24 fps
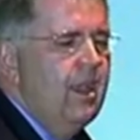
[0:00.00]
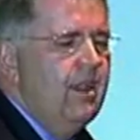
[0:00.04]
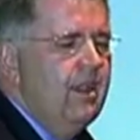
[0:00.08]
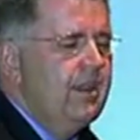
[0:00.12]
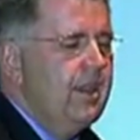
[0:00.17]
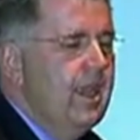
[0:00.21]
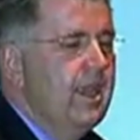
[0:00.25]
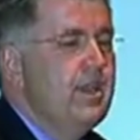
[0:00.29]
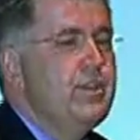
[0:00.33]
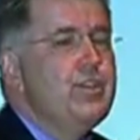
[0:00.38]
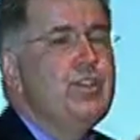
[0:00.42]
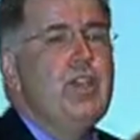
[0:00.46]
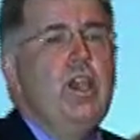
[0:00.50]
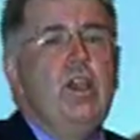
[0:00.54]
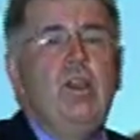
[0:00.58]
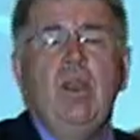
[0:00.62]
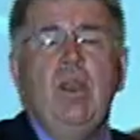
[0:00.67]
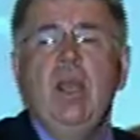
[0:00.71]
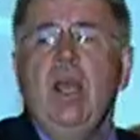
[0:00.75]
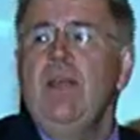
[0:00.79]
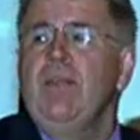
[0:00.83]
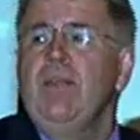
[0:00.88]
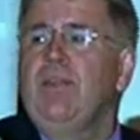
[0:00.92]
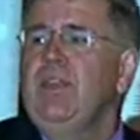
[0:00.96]
okay, so
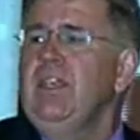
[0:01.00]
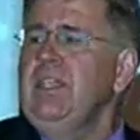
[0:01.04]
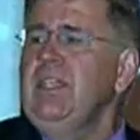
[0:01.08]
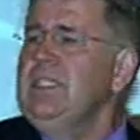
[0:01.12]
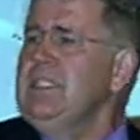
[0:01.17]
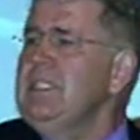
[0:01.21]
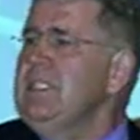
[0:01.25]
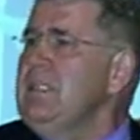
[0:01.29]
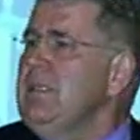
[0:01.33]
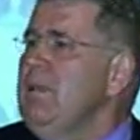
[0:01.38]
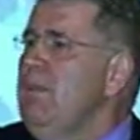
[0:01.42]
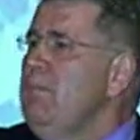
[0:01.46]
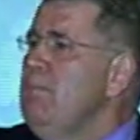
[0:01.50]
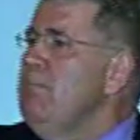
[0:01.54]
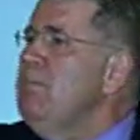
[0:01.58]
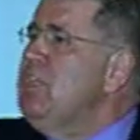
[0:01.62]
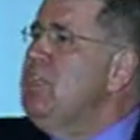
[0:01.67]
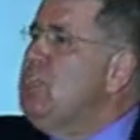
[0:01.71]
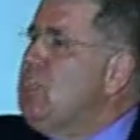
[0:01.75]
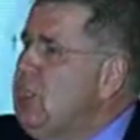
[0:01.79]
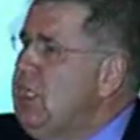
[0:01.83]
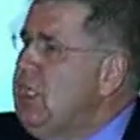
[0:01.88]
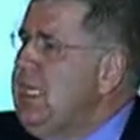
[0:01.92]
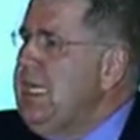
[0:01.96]
this
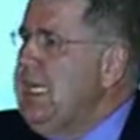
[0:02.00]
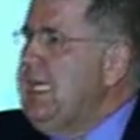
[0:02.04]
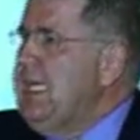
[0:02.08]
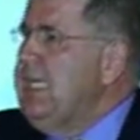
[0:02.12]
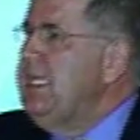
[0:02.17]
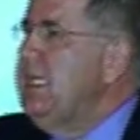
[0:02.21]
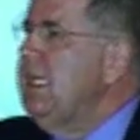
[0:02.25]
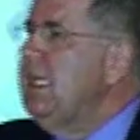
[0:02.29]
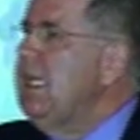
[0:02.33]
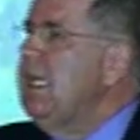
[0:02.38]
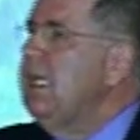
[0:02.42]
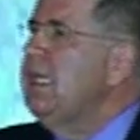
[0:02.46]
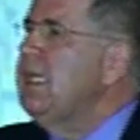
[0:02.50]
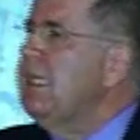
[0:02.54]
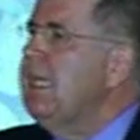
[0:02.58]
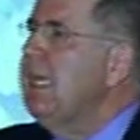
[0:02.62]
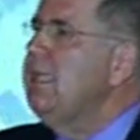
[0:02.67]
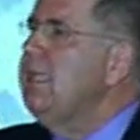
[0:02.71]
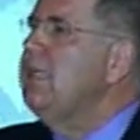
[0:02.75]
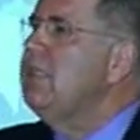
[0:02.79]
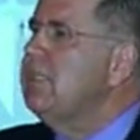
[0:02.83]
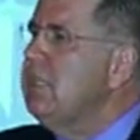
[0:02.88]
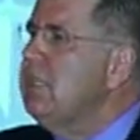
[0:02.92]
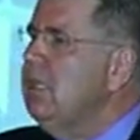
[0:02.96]
machine
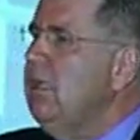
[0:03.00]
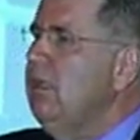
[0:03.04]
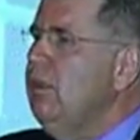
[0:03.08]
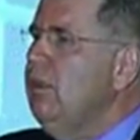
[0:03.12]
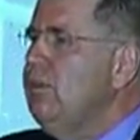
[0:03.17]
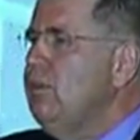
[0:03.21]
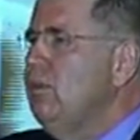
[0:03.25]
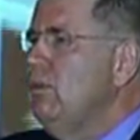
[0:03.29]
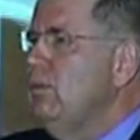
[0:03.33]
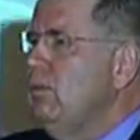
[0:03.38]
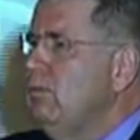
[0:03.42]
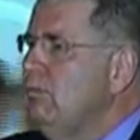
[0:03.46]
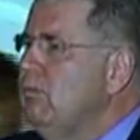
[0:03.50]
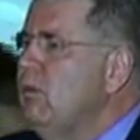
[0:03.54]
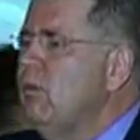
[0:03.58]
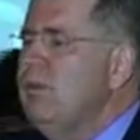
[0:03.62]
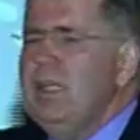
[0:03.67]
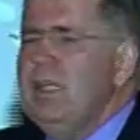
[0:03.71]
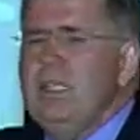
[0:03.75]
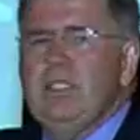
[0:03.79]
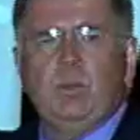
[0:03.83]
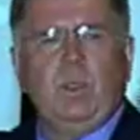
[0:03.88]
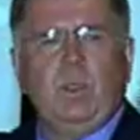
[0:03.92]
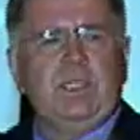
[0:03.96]
can tell you
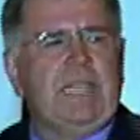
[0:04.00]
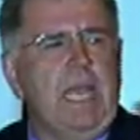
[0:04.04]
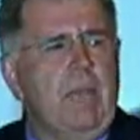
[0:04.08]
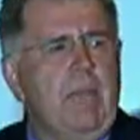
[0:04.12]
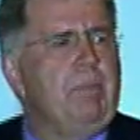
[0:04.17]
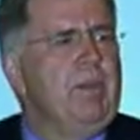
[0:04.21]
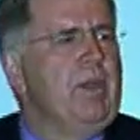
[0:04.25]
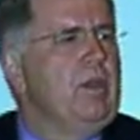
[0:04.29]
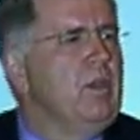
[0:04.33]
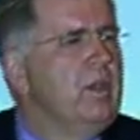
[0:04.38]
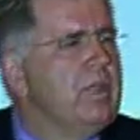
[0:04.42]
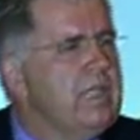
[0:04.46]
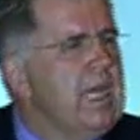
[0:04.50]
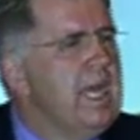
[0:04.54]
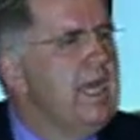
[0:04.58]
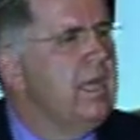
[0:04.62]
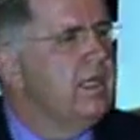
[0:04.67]
more or less what's happening on the